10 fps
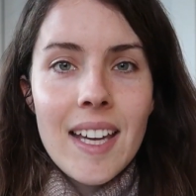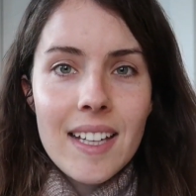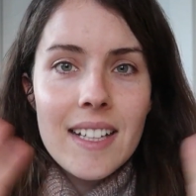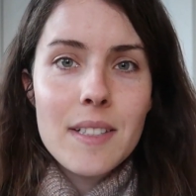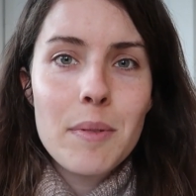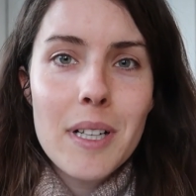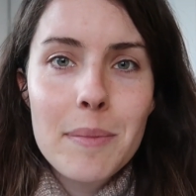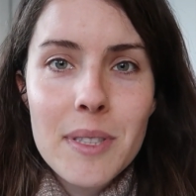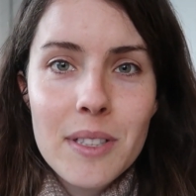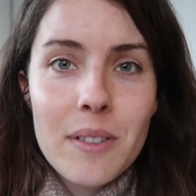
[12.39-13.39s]
Hey guys,
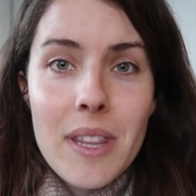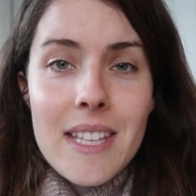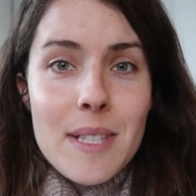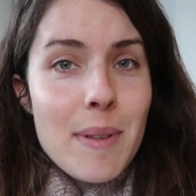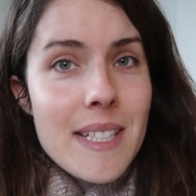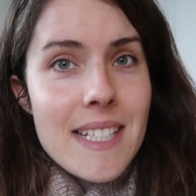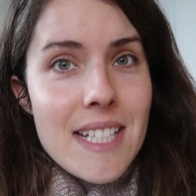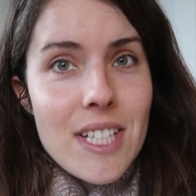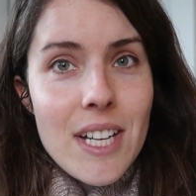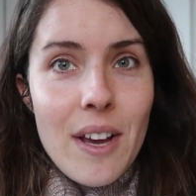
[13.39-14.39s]
welcome to this week's
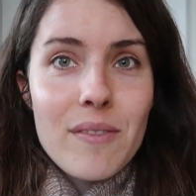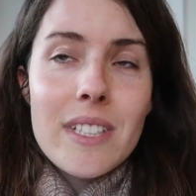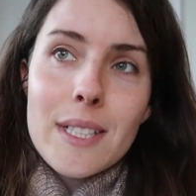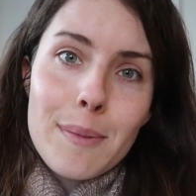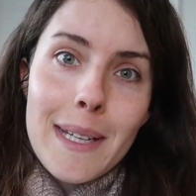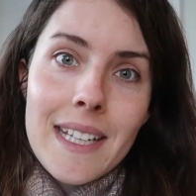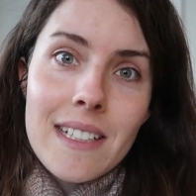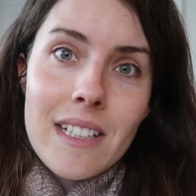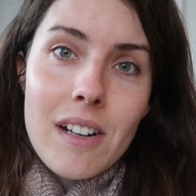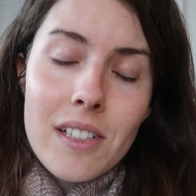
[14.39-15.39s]
edition of This Week
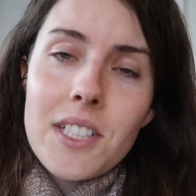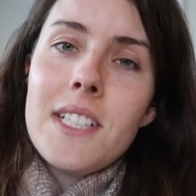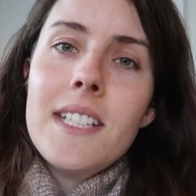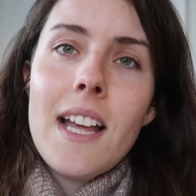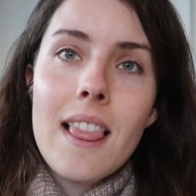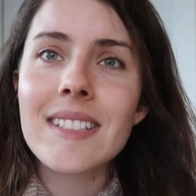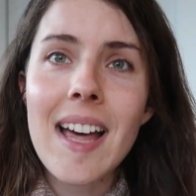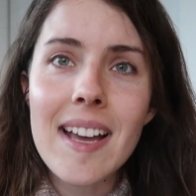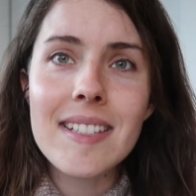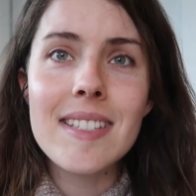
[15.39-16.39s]
in Ecology.
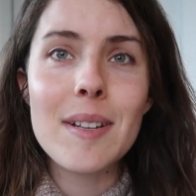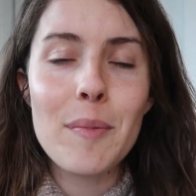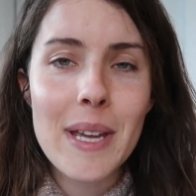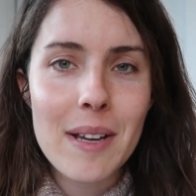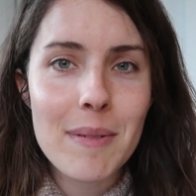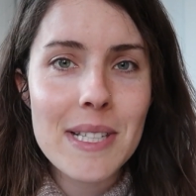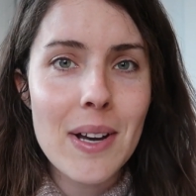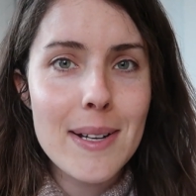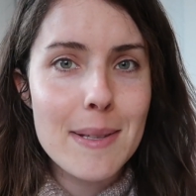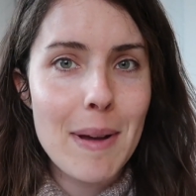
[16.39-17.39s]
Last week we
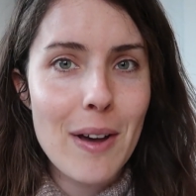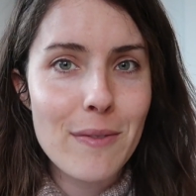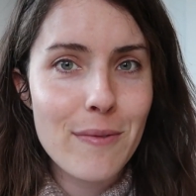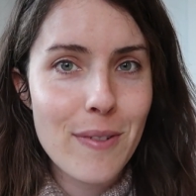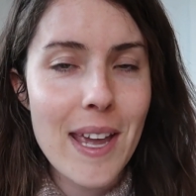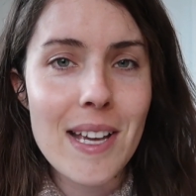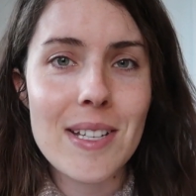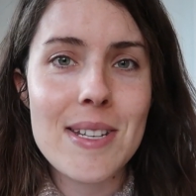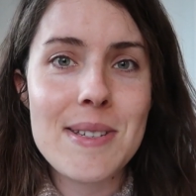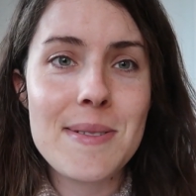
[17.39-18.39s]
talked about
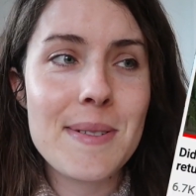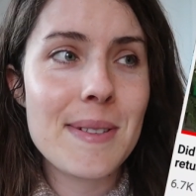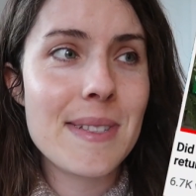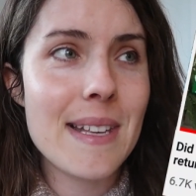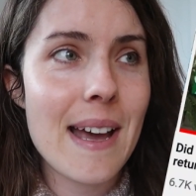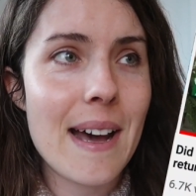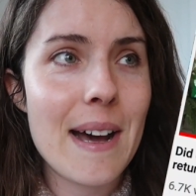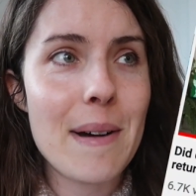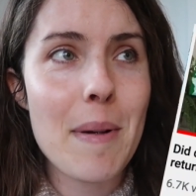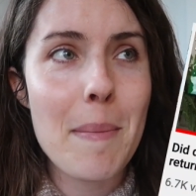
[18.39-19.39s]
fake news
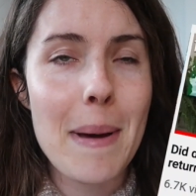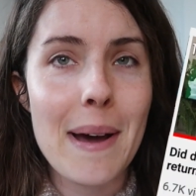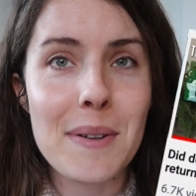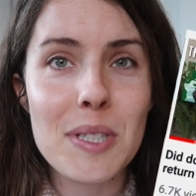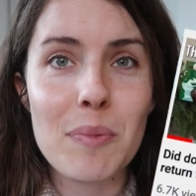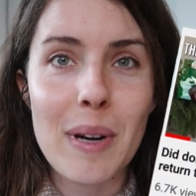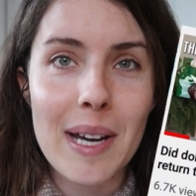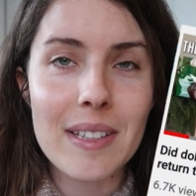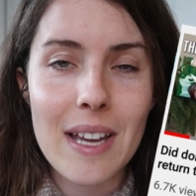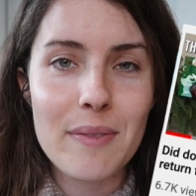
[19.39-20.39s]
um, about
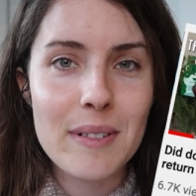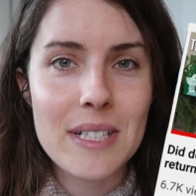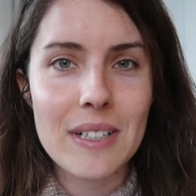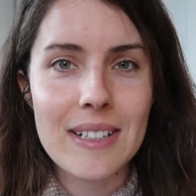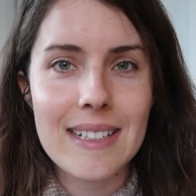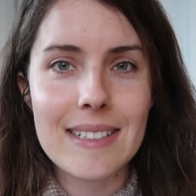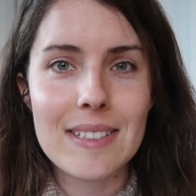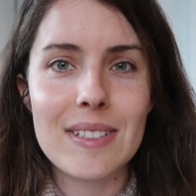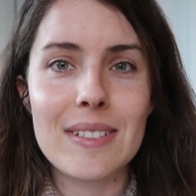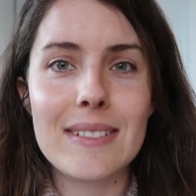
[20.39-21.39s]
wildlife returning
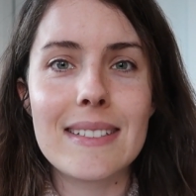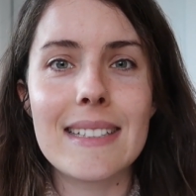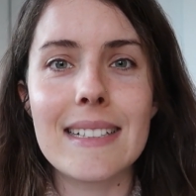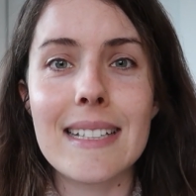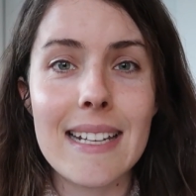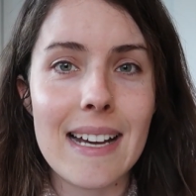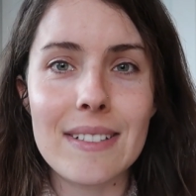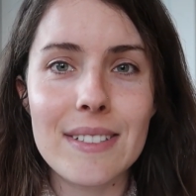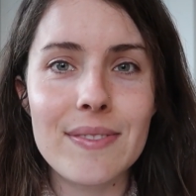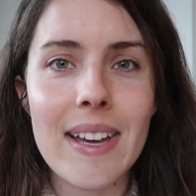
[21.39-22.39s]
to the
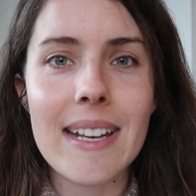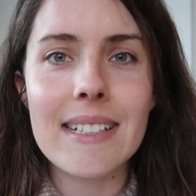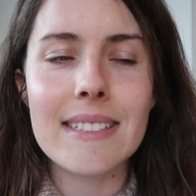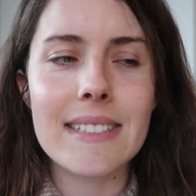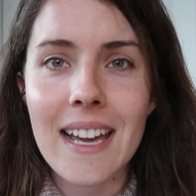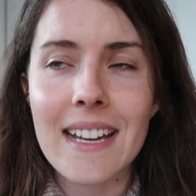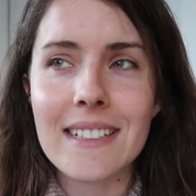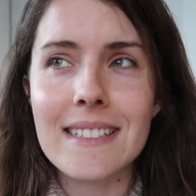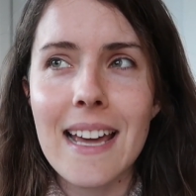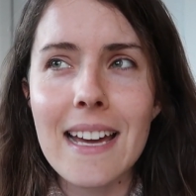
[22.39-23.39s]
canals of Venice,
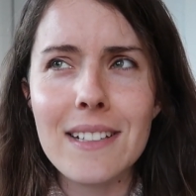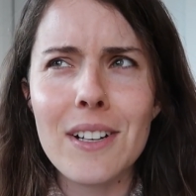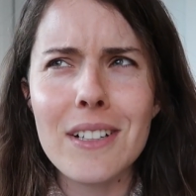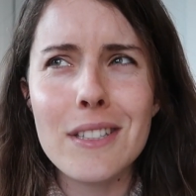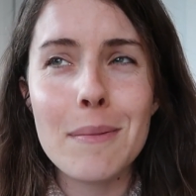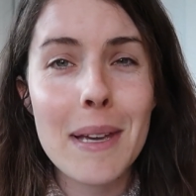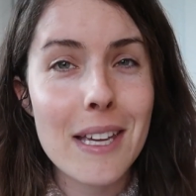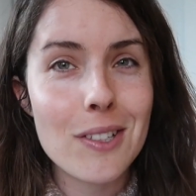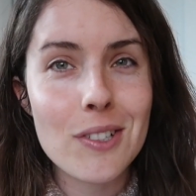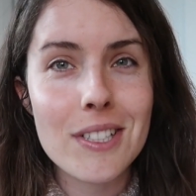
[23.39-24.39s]
and that got some
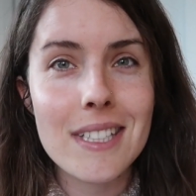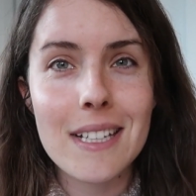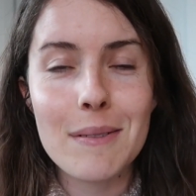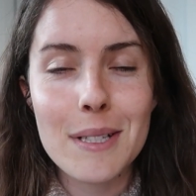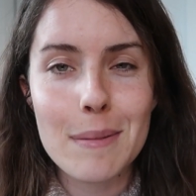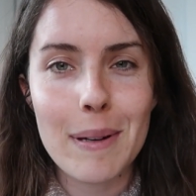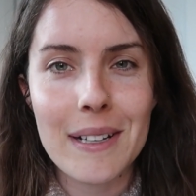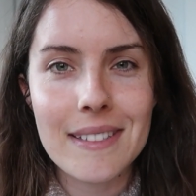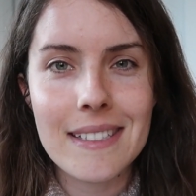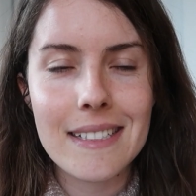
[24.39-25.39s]
interesting
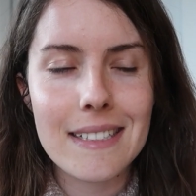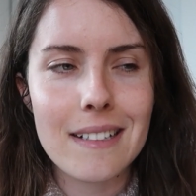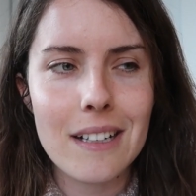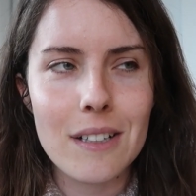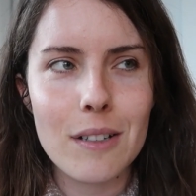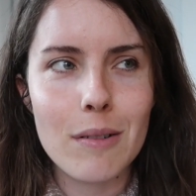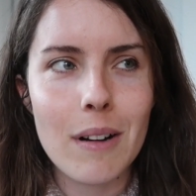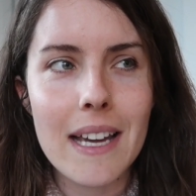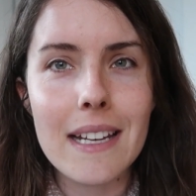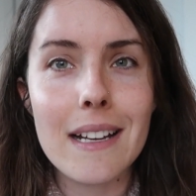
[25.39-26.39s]
responses. It got
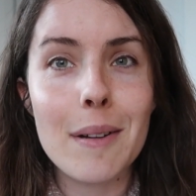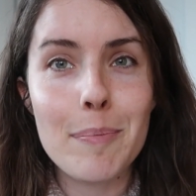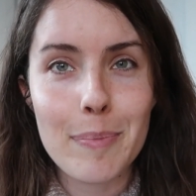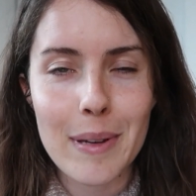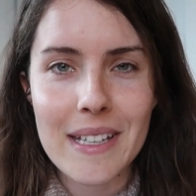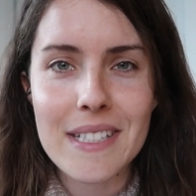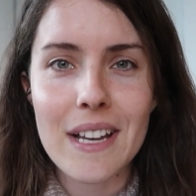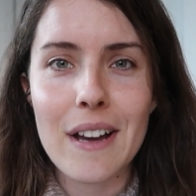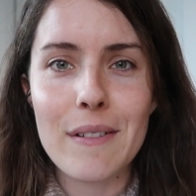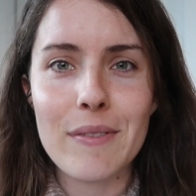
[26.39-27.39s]
quite a bit
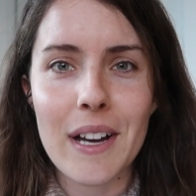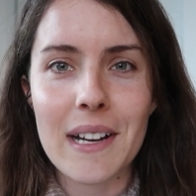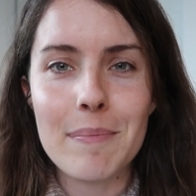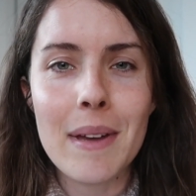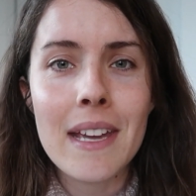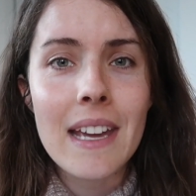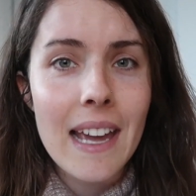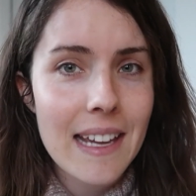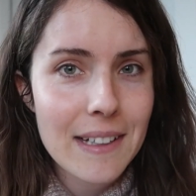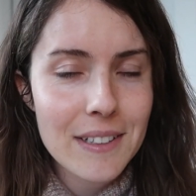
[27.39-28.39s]
of um,
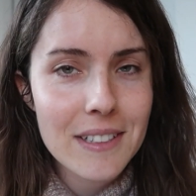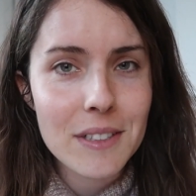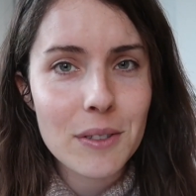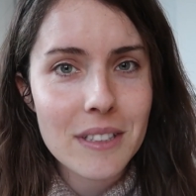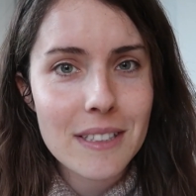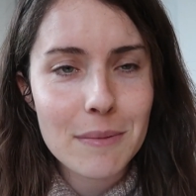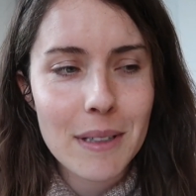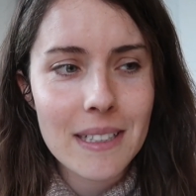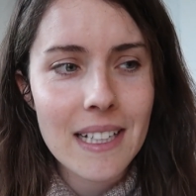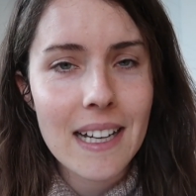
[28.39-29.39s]
anger towards
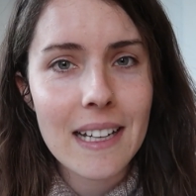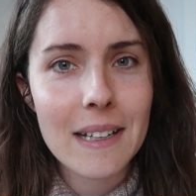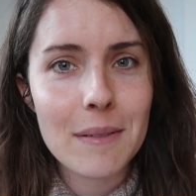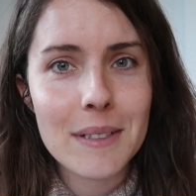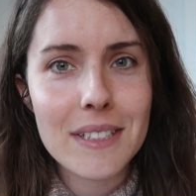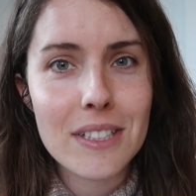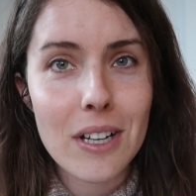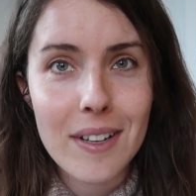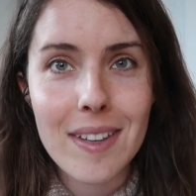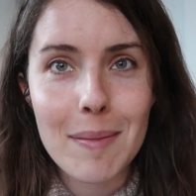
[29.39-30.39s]
what I was
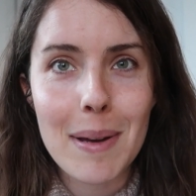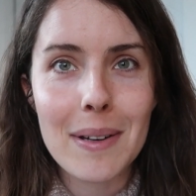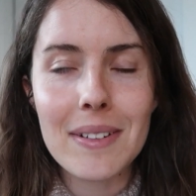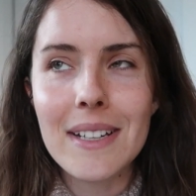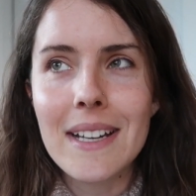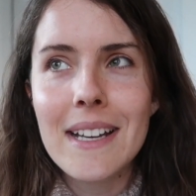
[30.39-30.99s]
talking about.